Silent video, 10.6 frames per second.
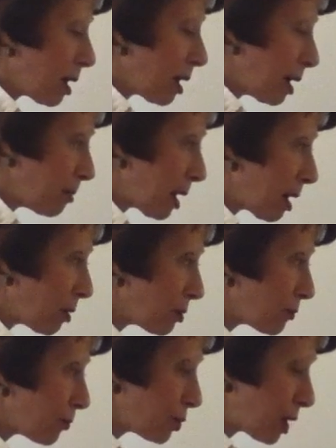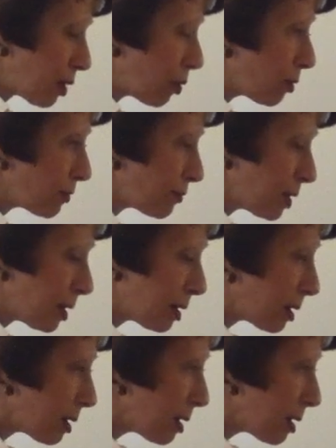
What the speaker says: I'm out for the whole thing.